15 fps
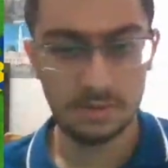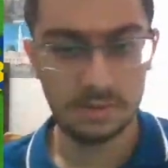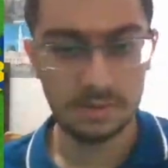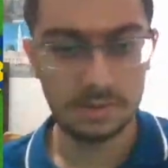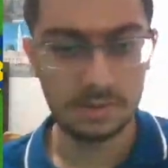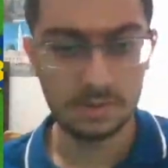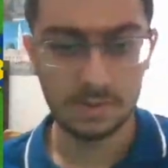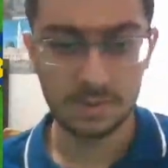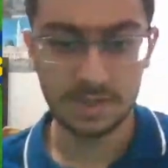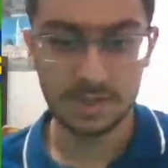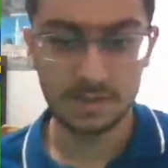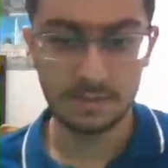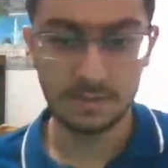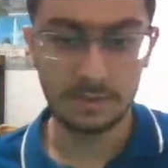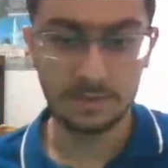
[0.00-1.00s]
Someone get
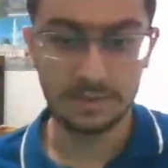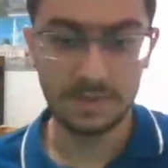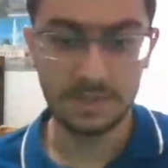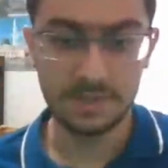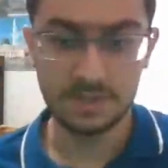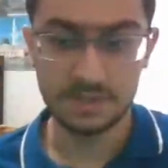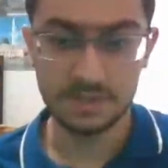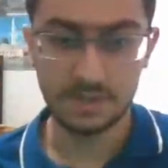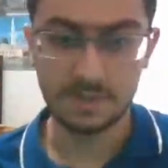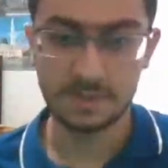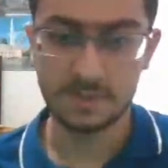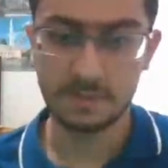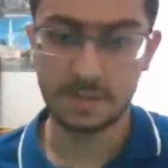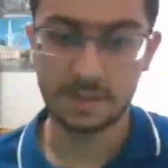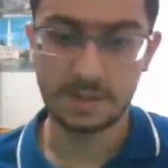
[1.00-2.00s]
the ball, please. Give it
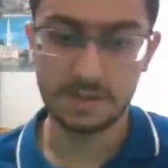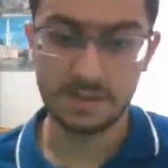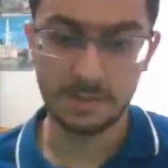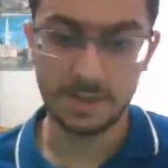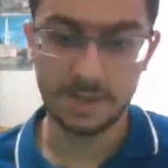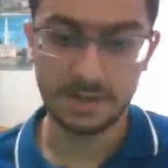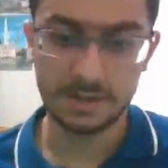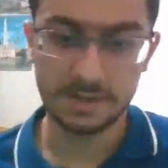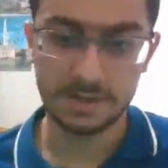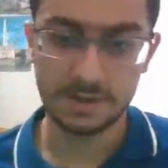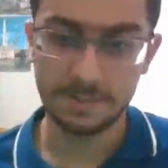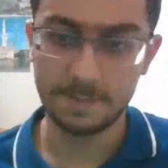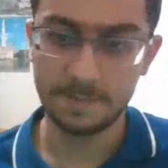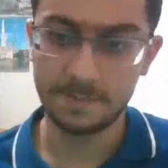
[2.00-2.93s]
to my custom character.